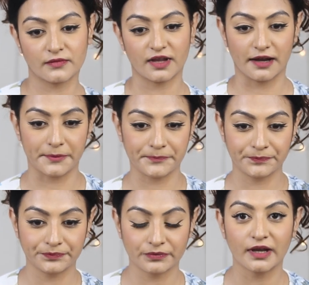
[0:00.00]
Yeah,
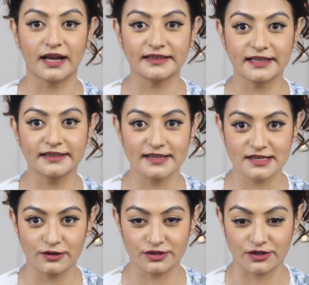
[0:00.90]
I think
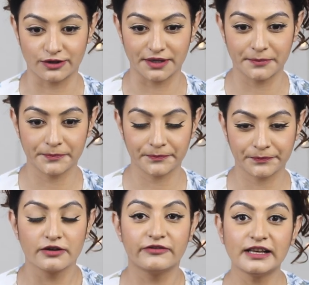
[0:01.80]
this looks good.
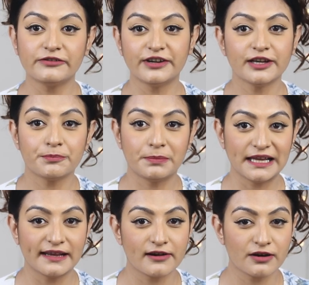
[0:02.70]
Feel free to
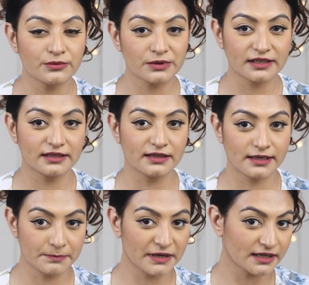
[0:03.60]
play around with it a
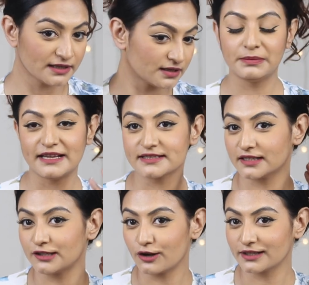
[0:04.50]
little bit. Place the
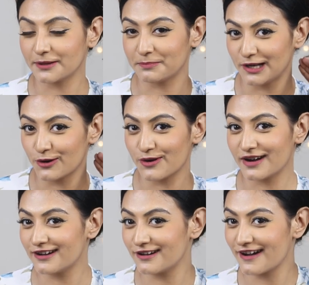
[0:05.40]
claw clip
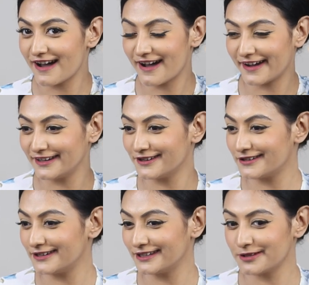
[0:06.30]
lower,
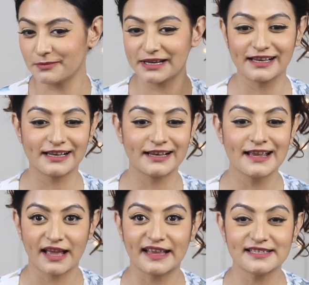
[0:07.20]
higher, in the middle,
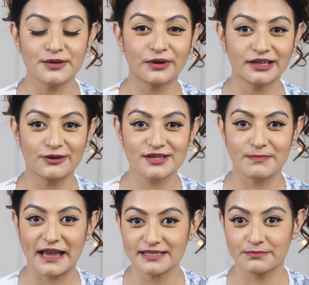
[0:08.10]
and see what looks
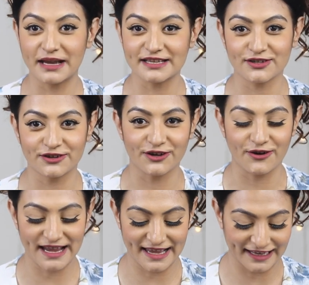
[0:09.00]
best based on
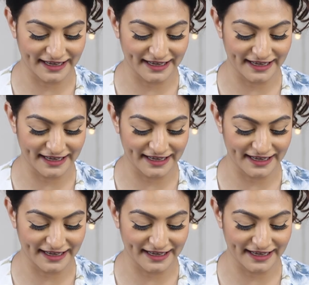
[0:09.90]
your hair